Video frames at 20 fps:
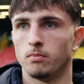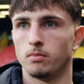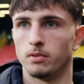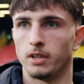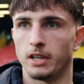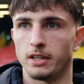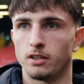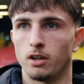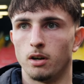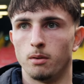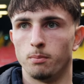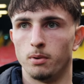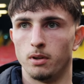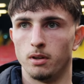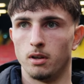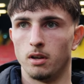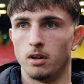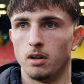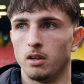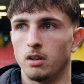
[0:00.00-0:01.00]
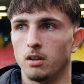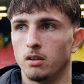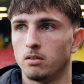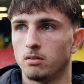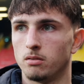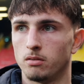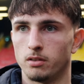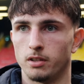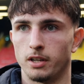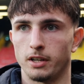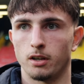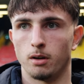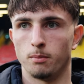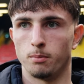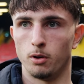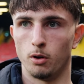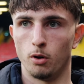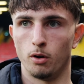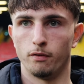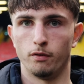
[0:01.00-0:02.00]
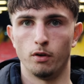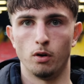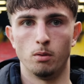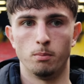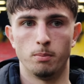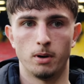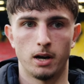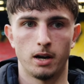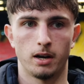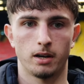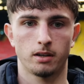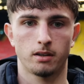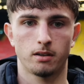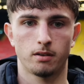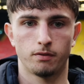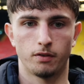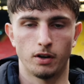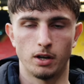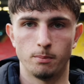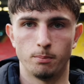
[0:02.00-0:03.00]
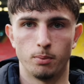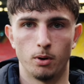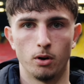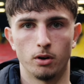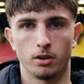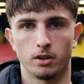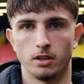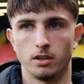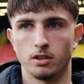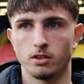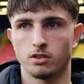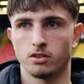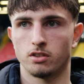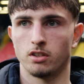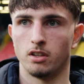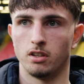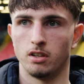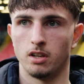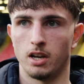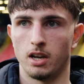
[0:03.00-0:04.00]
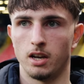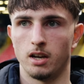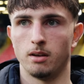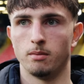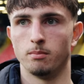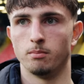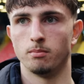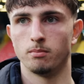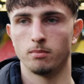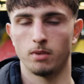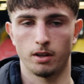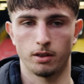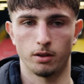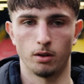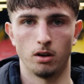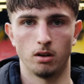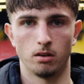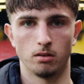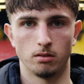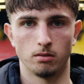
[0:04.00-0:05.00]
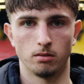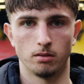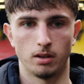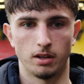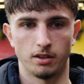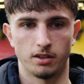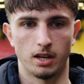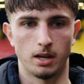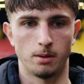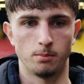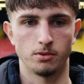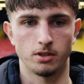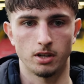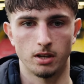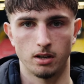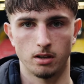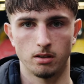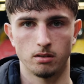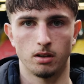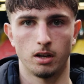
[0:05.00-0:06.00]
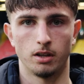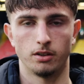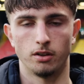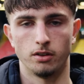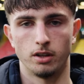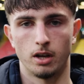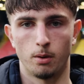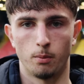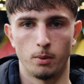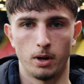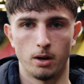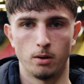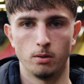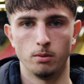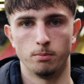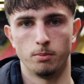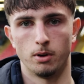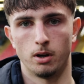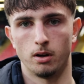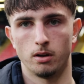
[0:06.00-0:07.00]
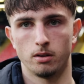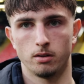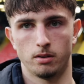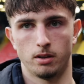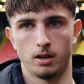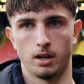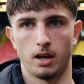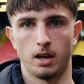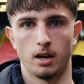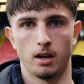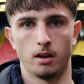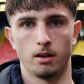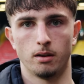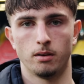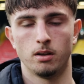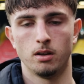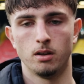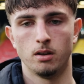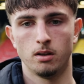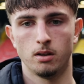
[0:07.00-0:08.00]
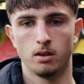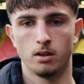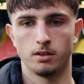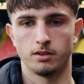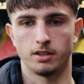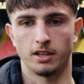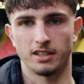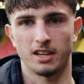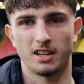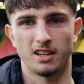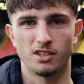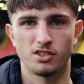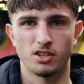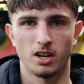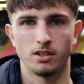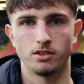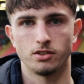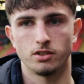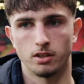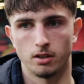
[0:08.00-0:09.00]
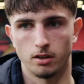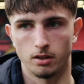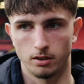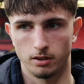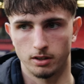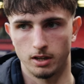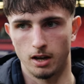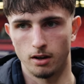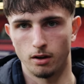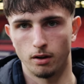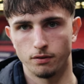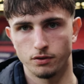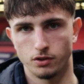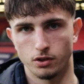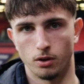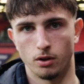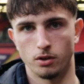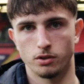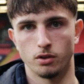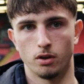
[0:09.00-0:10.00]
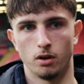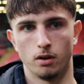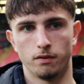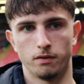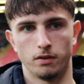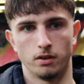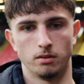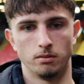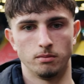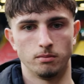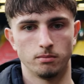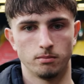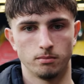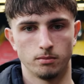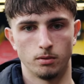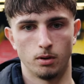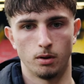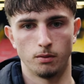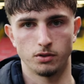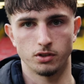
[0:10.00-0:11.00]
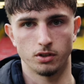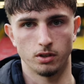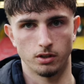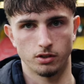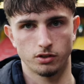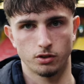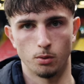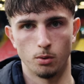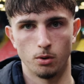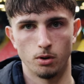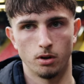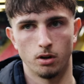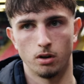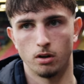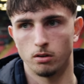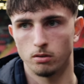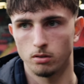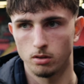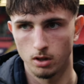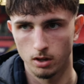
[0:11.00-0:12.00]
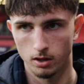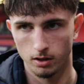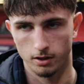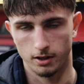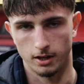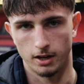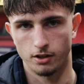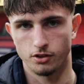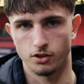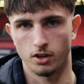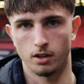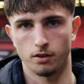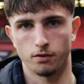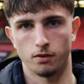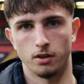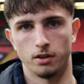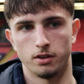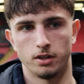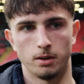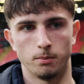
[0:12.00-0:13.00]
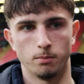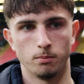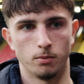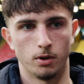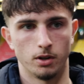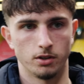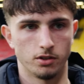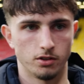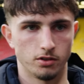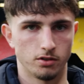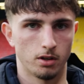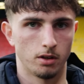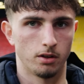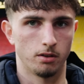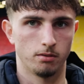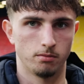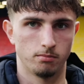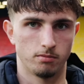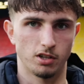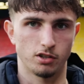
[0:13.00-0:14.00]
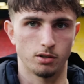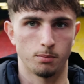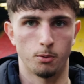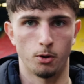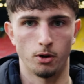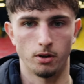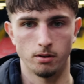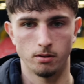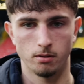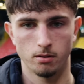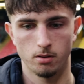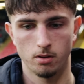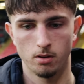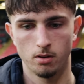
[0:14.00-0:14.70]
link up with our full-back, find pockets, and I thought at times I done that well, but didn't get the chance to get enough shots off and obviously score or create a chance for the team, which is disappointing.